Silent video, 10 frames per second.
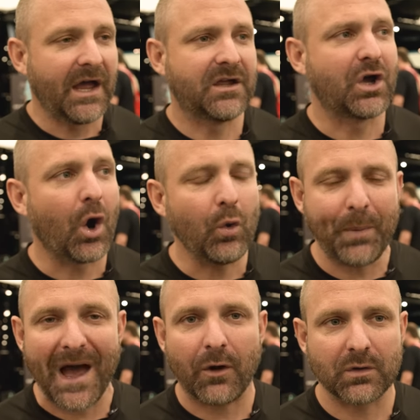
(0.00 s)
A Go
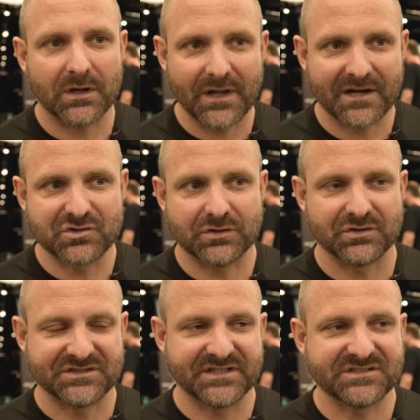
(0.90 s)
Power
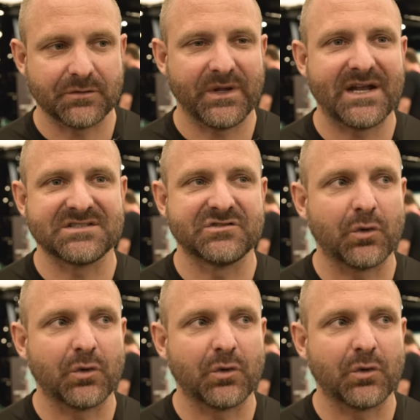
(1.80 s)
electrical system. It has a